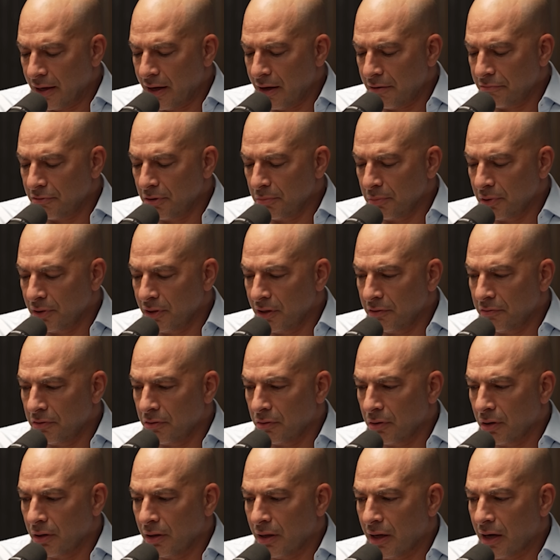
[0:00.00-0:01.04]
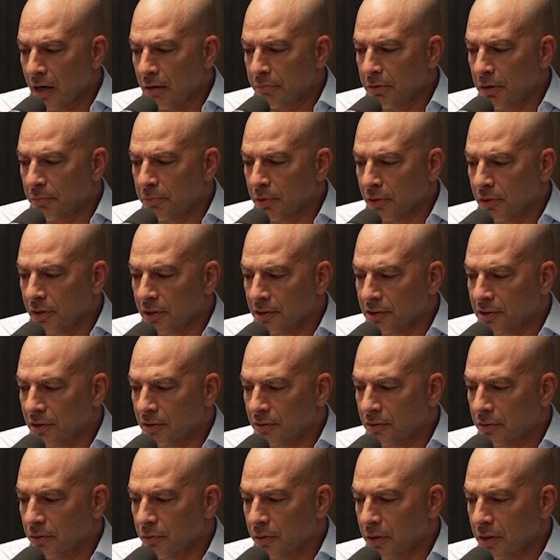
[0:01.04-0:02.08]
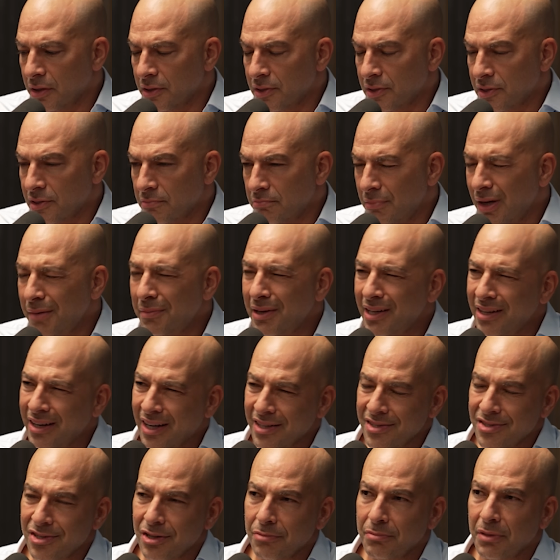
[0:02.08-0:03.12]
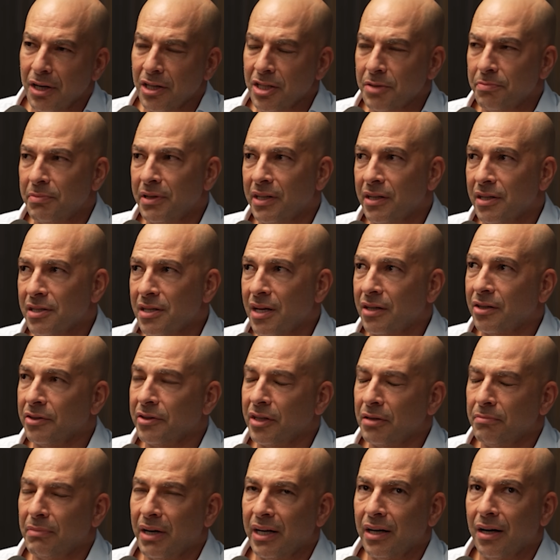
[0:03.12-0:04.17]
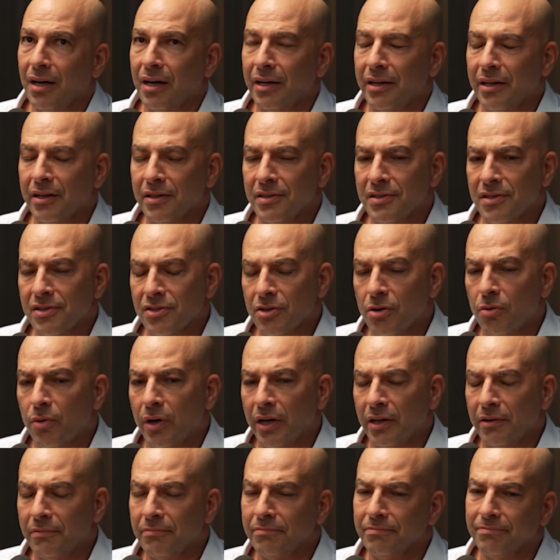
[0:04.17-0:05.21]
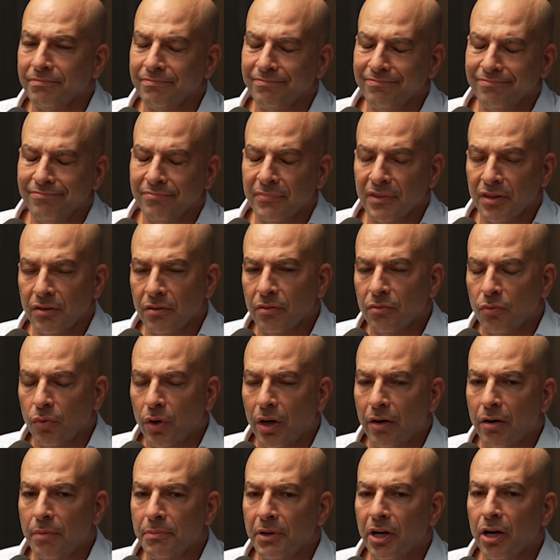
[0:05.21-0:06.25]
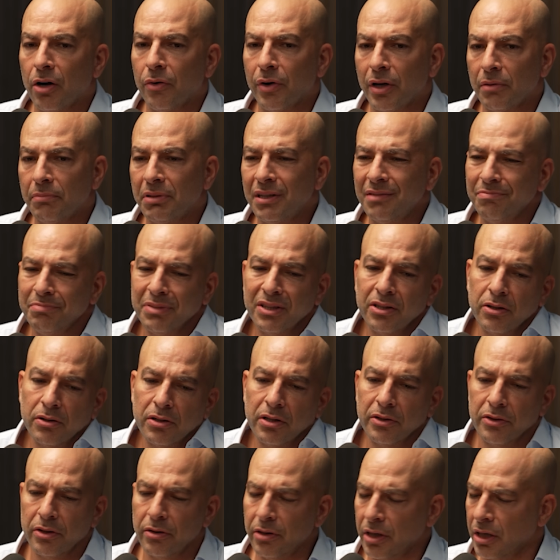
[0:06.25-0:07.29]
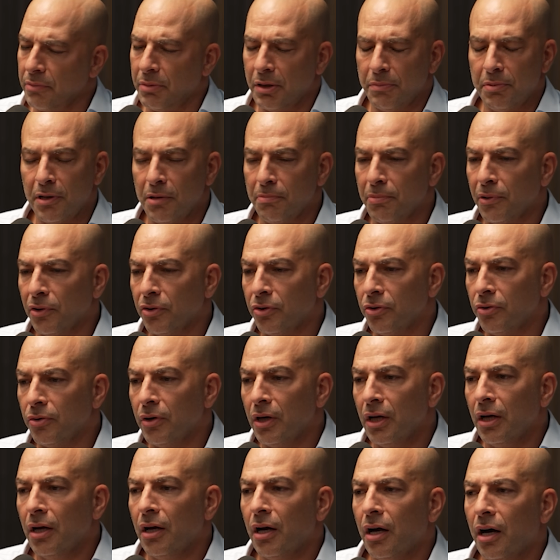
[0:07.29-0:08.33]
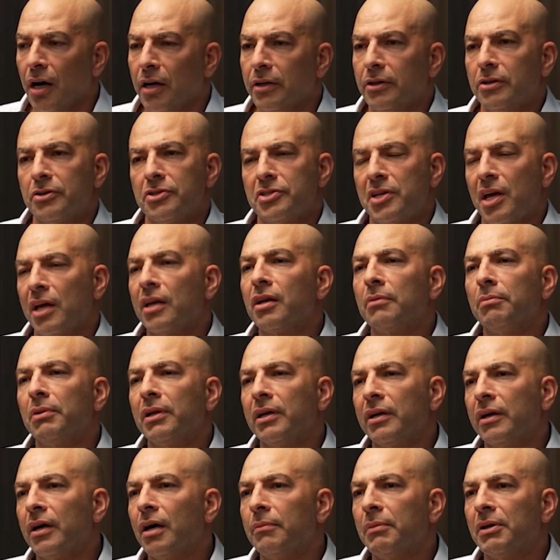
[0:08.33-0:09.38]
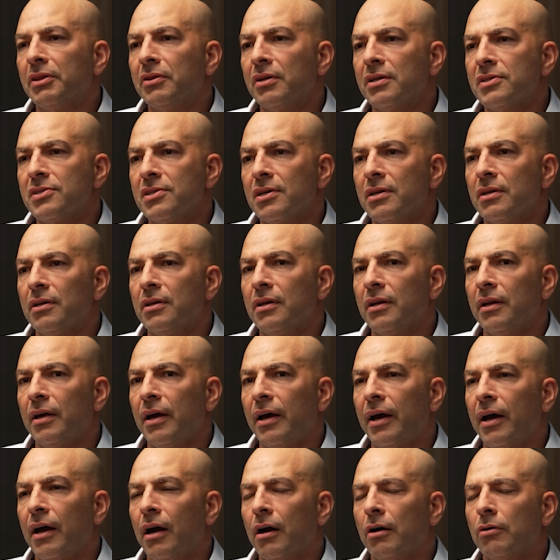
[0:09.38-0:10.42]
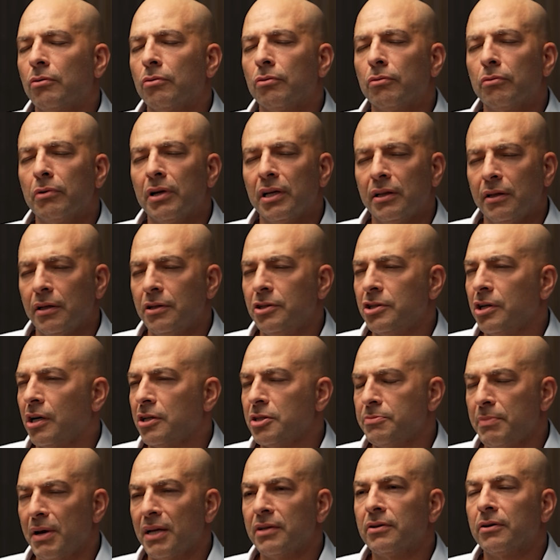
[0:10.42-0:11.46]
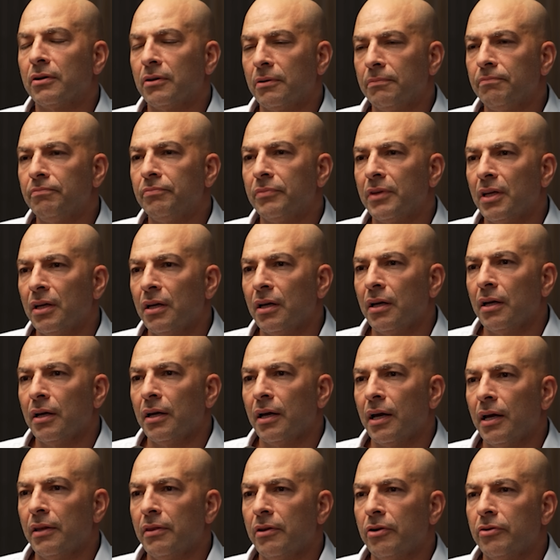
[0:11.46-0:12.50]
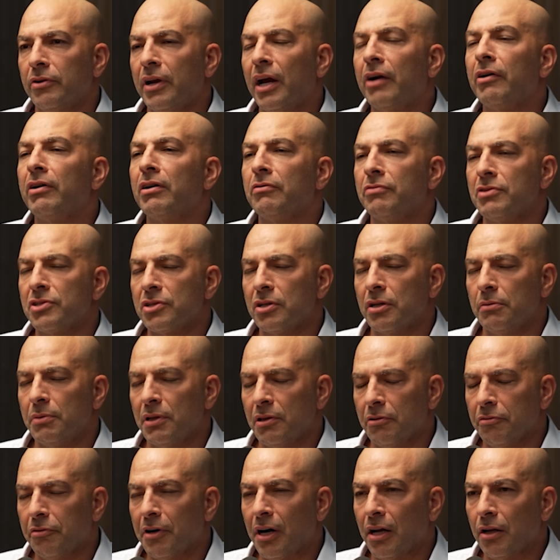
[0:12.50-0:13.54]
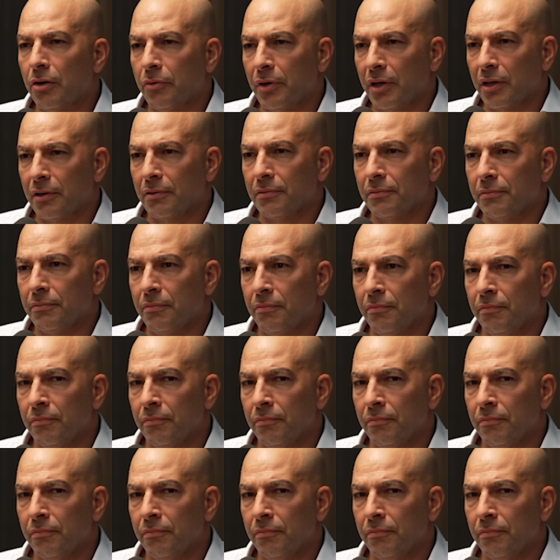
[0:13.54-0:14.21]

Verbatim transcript: I have to believe there are a lot of people listening to us. Maybe not so much because I don't think my audience is quite where I'm going, but but there there are going to be people who yeah. understandably come at this and are really judgmental. And their narrative is going to be the following